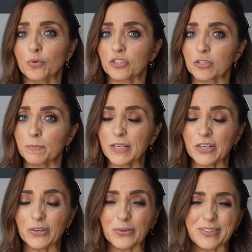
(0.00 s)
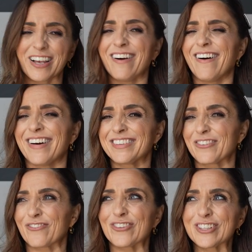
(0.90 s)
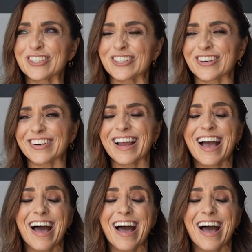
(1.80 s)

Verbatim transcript: or spills on your furniture.